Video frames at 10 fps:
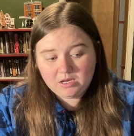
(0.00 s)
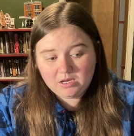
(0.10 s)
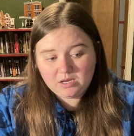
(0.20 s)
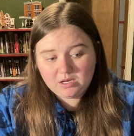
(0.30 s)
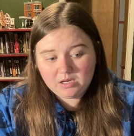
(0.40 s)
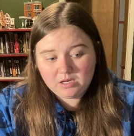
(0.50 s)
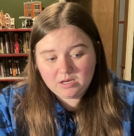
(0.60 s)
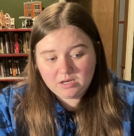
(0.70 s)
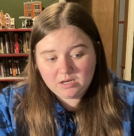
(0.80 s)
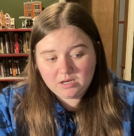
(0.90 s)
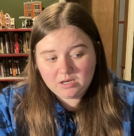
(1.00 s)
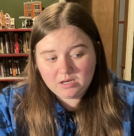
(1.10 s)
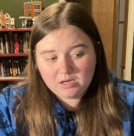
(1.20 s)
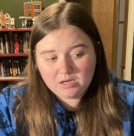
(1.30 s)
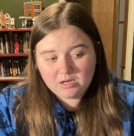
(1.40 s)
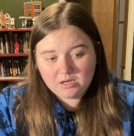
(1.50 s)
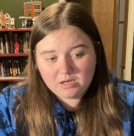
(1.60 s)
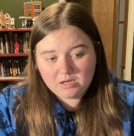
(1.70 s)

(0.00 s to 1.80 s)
(no one is talking)